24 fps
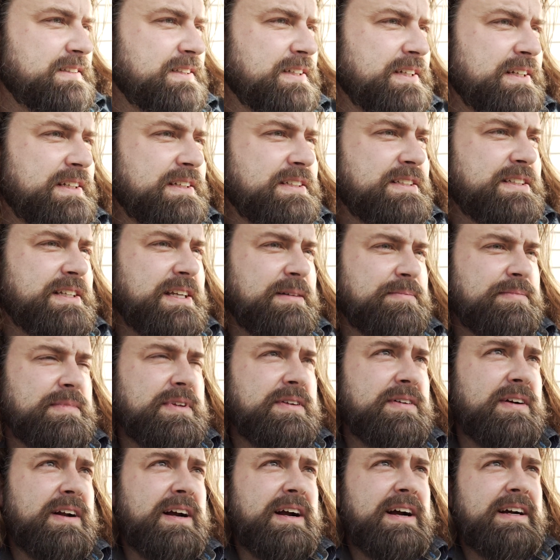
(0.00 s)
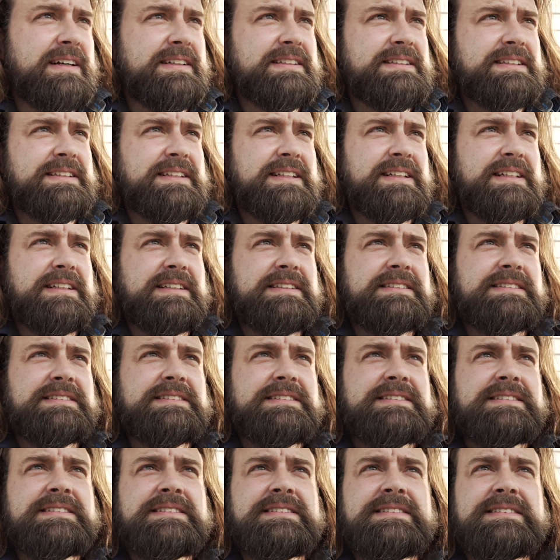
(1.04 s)
You gonna skip the rocks?
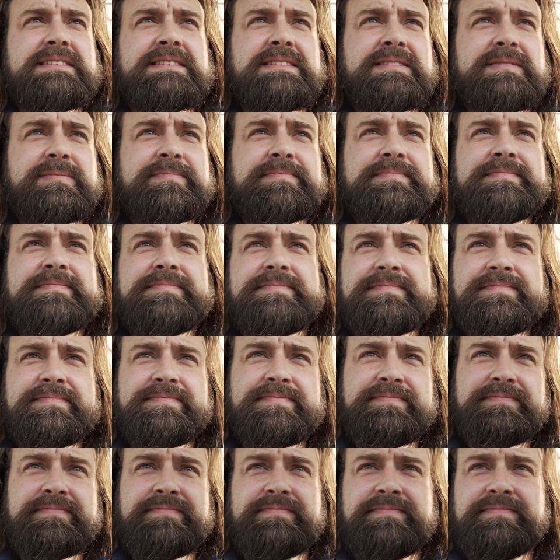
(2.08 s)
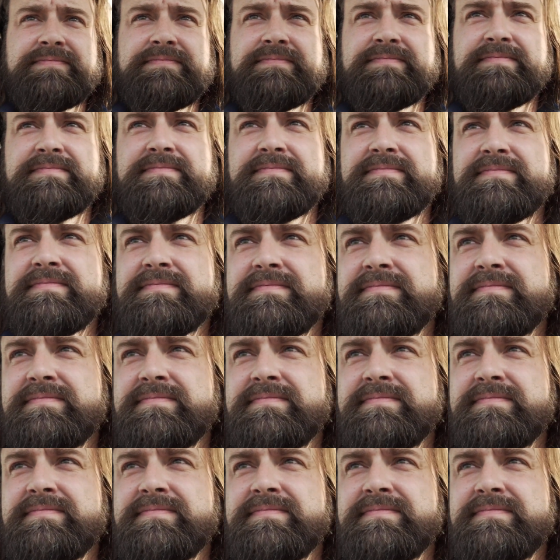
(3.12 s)
Some of them.